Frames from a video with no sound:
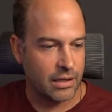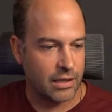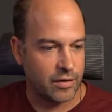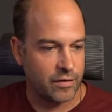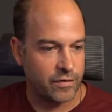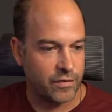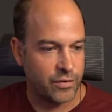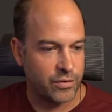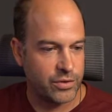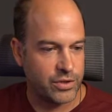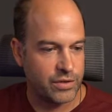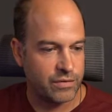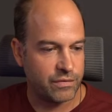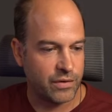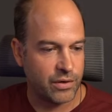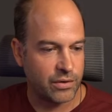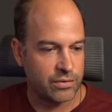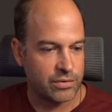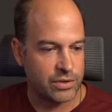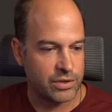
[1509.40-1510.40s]
Fuji
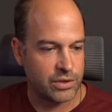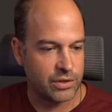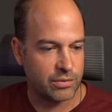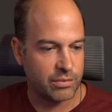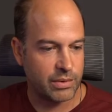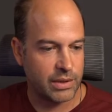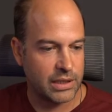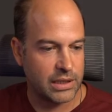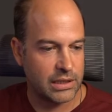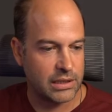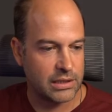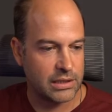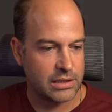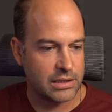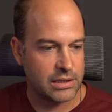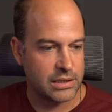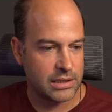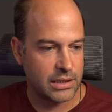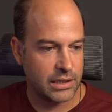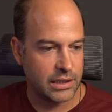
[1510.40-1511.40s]
files so we can
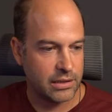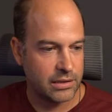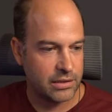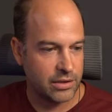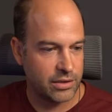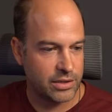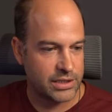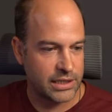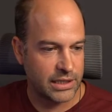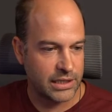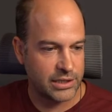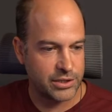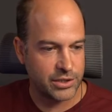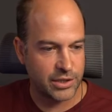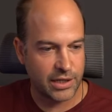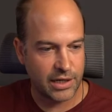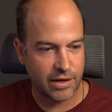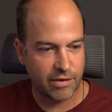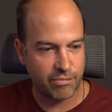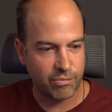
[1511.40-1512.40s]
see. Nice thing is you
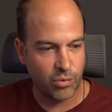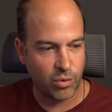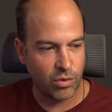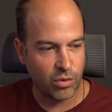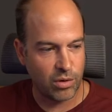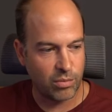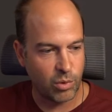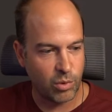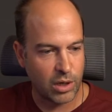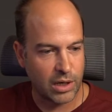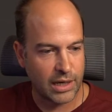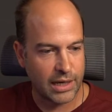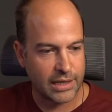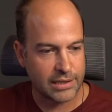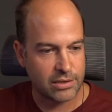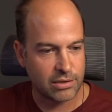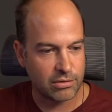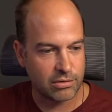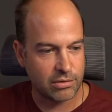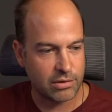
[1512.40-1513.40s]
can have more than one
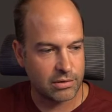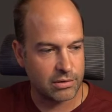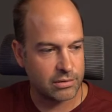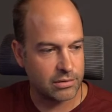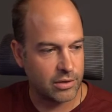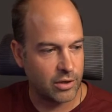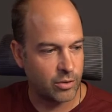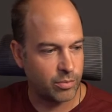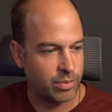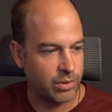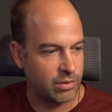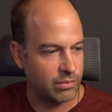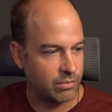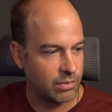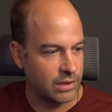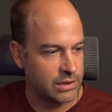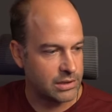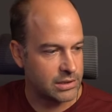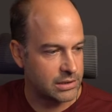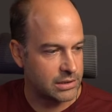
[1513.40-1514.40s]
catalog open at
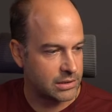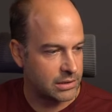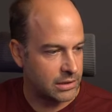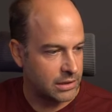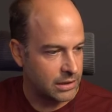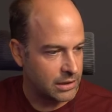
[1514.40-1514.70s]
once.